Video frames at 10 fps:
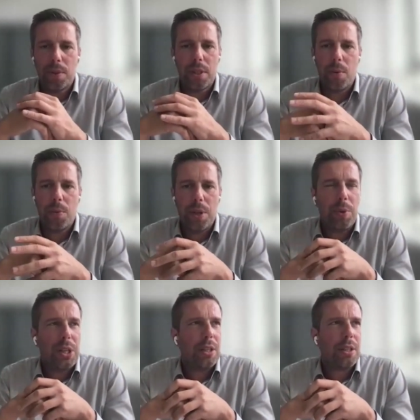so
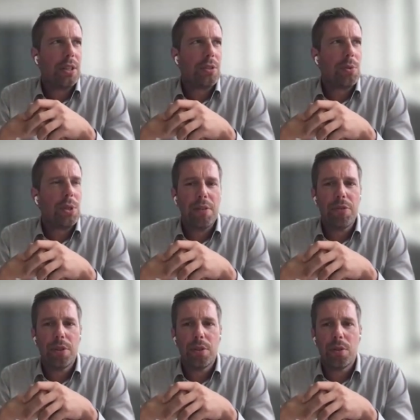we did it in 3
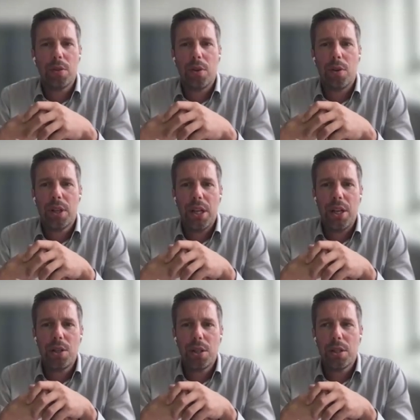different
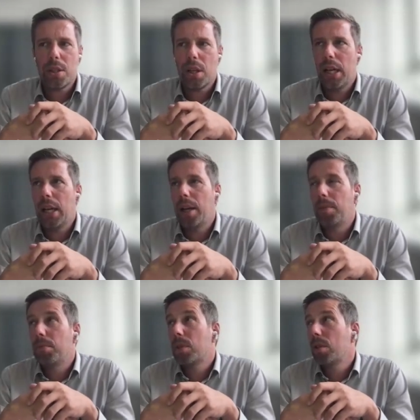occasions.
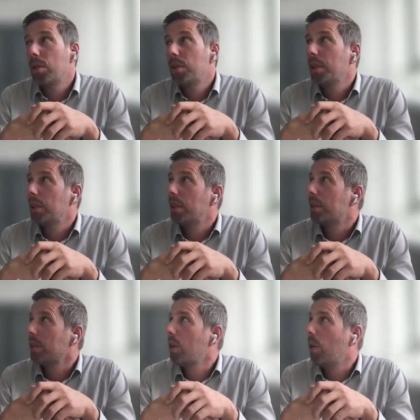So
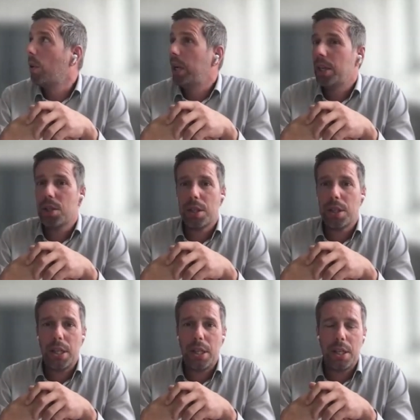the
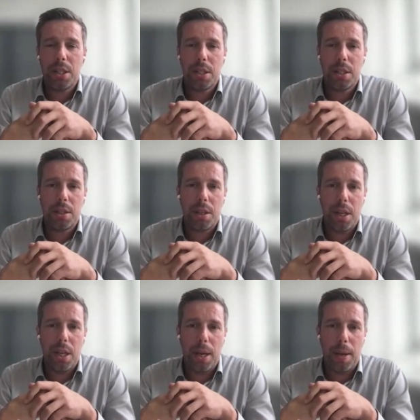correlation
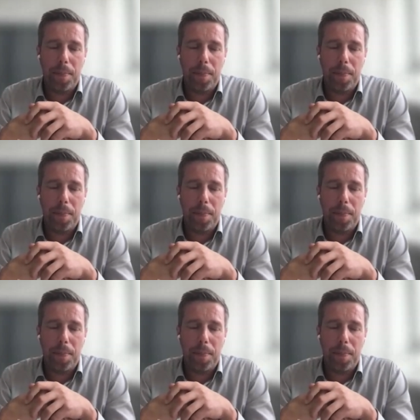is